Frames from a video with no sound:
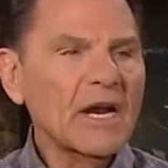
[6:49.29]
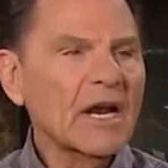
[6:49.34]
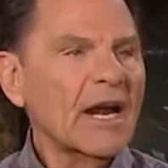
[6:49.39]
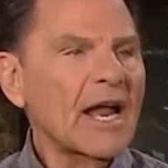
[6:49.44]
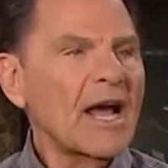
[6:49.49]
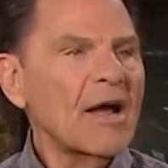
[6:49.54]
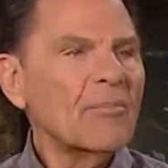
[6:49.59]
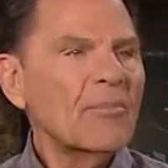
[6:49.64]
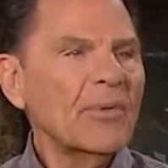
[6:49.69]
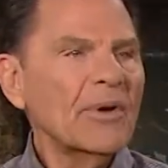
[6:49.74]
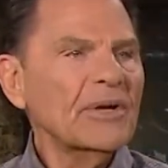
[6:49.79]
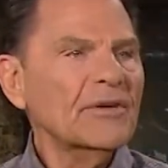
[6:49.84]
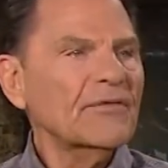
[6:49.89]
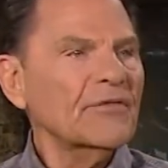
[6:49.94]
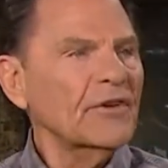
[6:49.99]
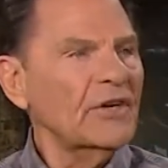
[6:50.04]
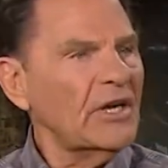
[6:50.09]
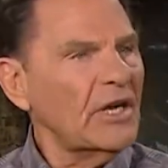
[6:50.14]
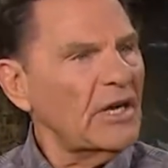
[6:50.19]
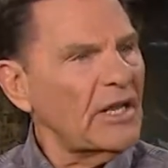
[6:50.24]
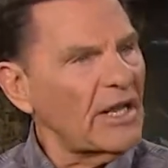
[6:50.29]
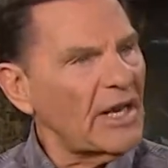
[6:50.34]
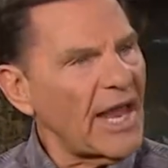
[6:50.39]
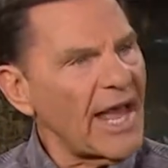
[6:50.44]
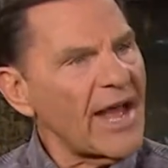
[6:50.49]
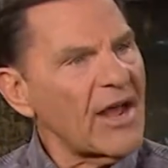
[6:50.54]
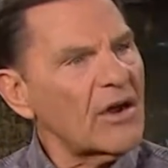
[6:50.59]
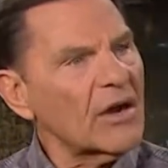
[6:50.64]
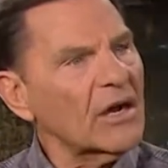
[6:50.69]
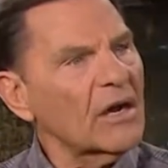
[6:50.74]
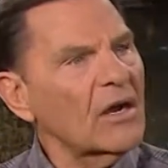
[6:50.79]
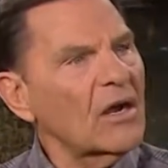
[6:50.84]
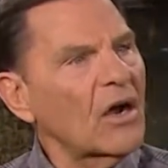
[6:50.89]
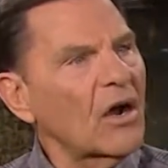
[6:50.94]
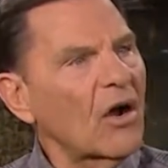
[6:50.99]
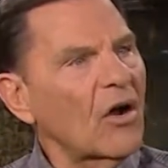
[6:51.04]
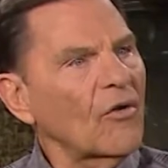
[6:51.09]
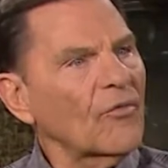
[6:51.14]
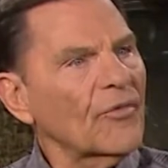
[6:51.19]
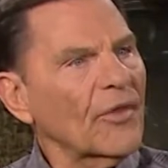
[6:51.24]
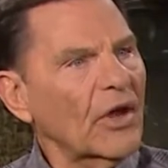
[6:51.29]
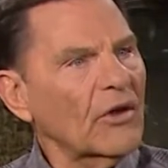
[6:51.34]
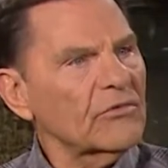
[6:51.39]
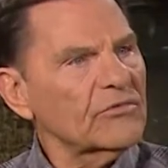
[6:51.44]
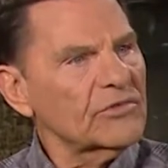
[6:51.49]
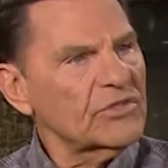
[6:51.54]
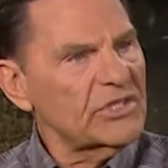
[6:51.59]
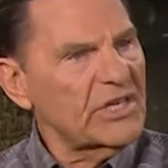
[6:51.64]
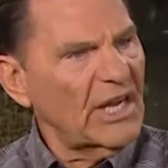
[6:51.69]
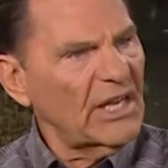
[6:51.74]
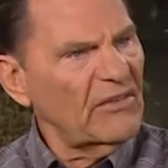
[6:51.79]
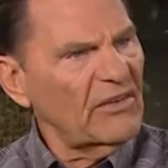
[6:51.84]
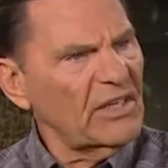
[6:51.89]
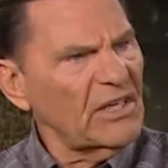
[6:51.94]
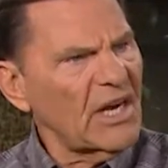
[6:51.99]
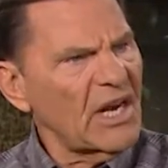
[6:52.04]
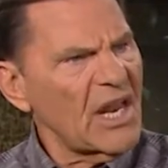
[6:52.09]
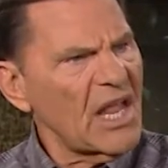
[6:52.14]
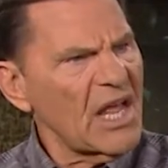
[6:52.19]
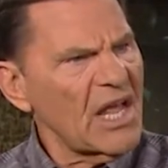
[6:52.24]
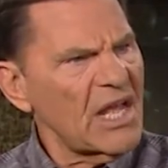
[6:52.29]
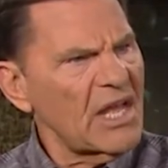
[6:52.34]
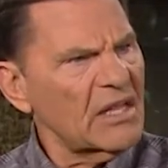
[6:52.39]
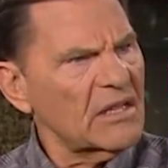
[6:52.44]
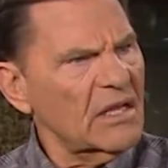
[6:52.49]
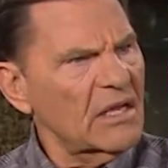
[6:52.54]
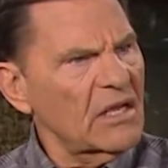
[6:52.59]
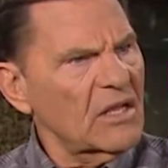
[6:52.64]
and I preached for nearly an hour on, on David and Goliath.